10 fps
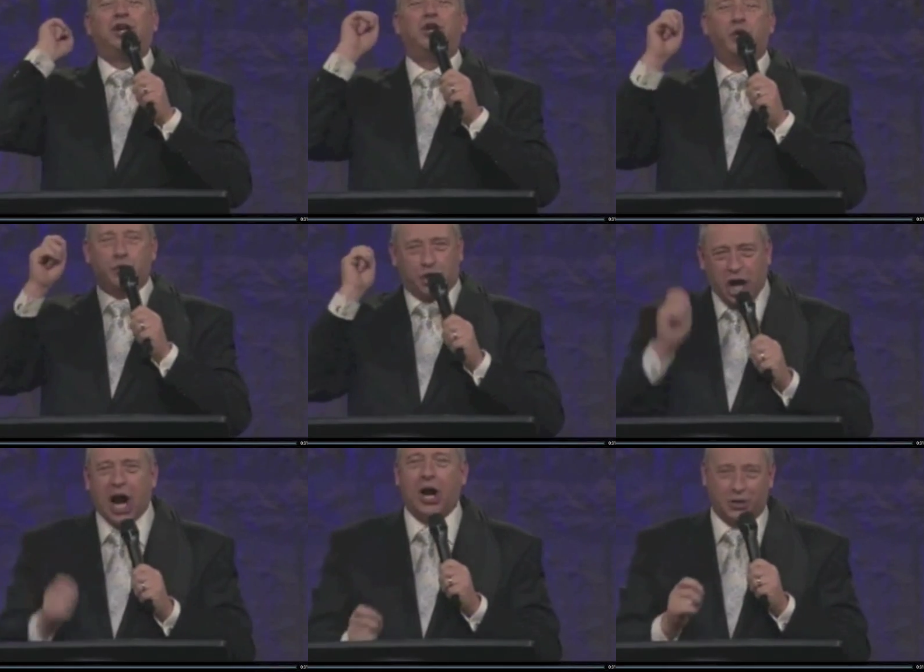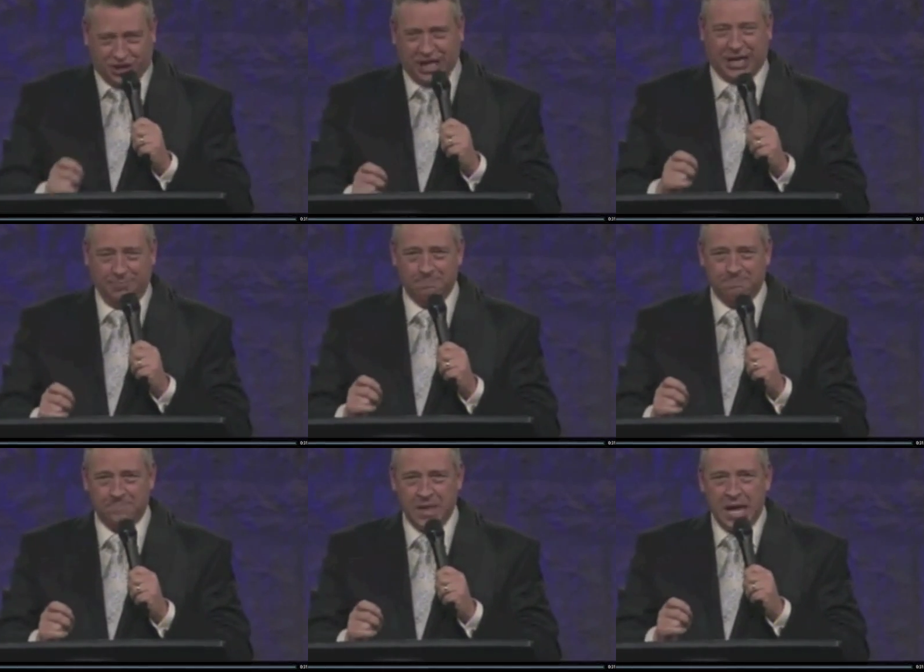New Jersey.
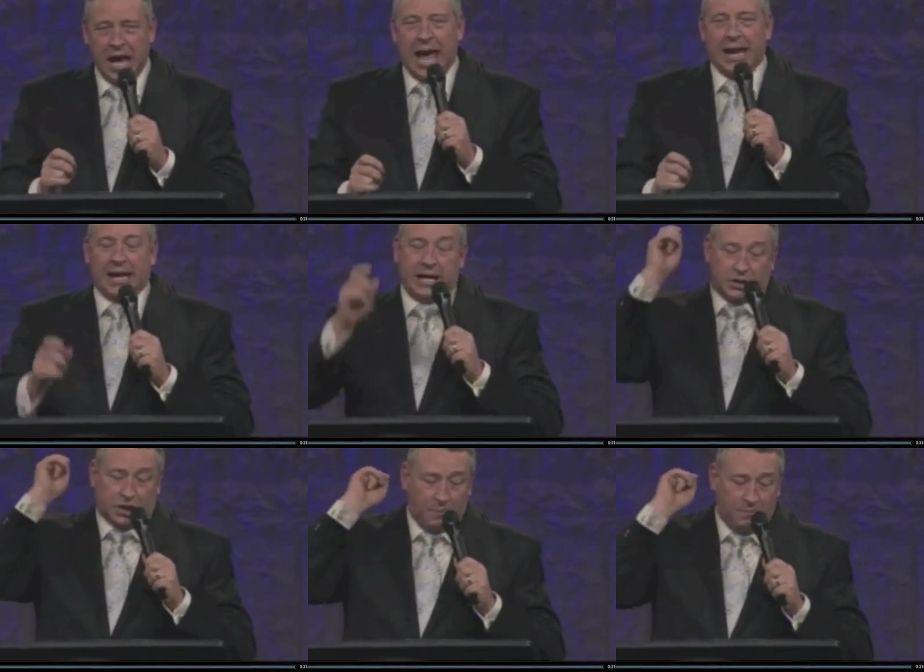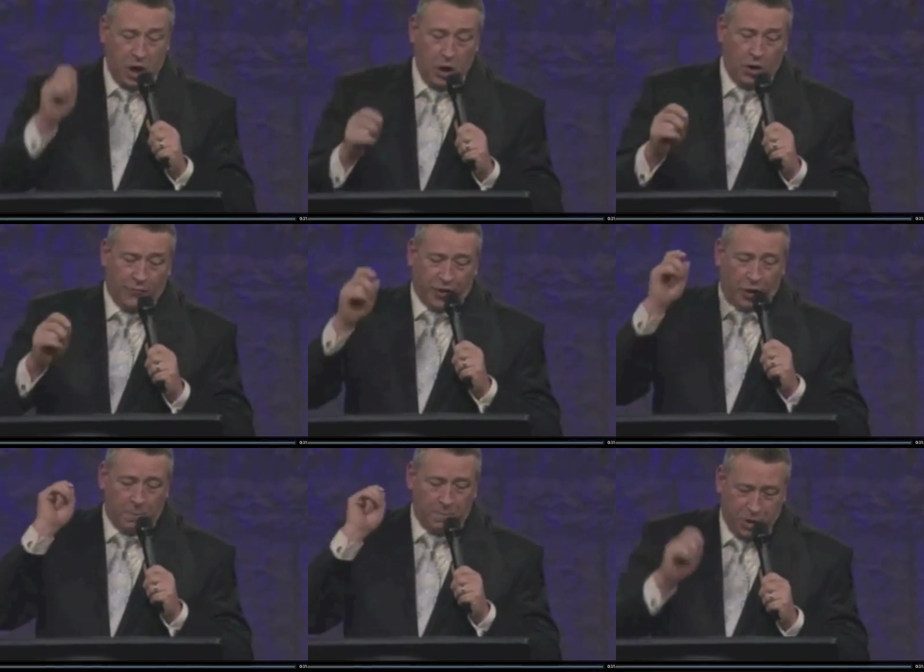And his
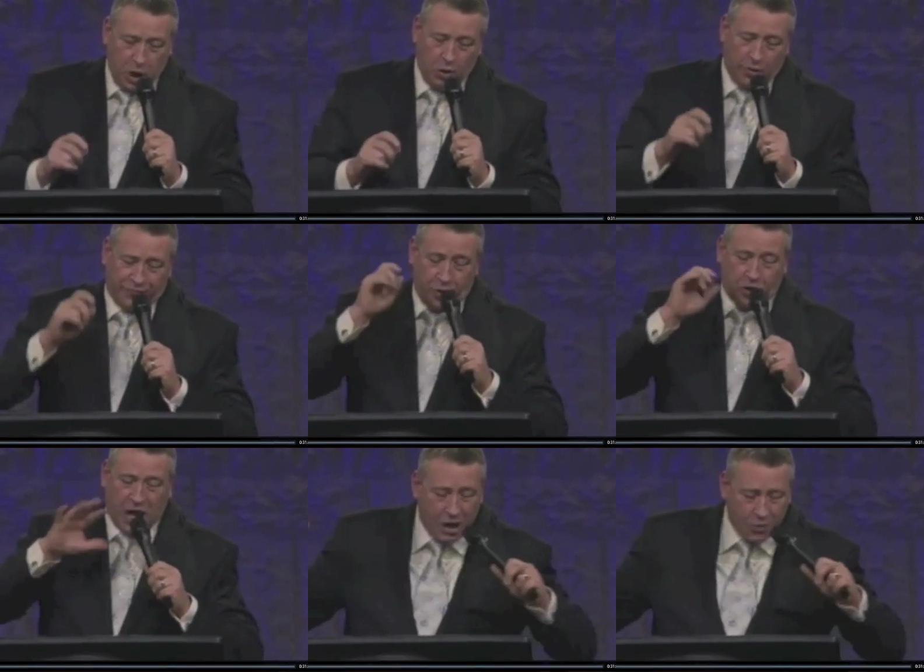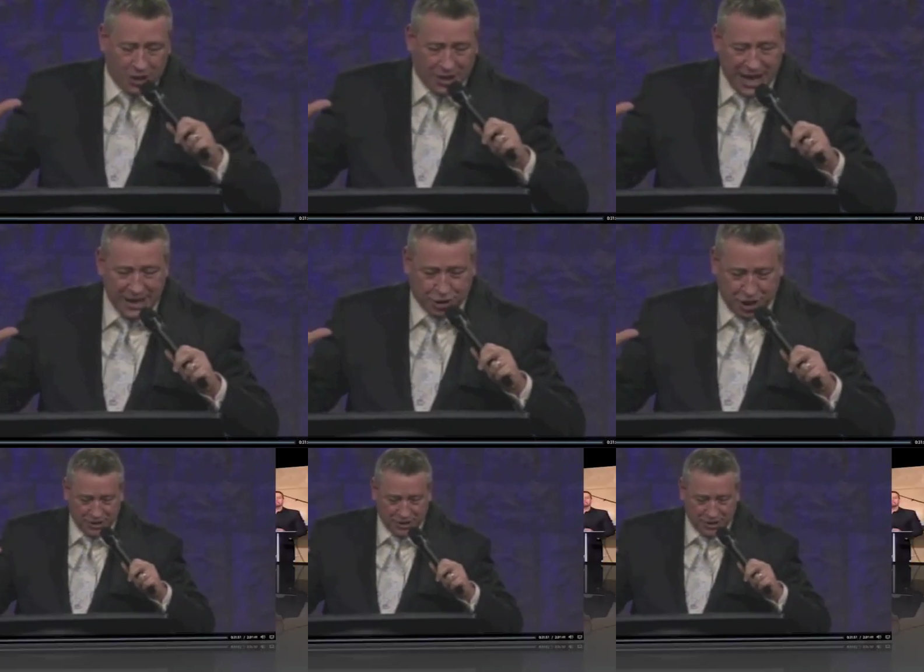beautiful, beautiful congregation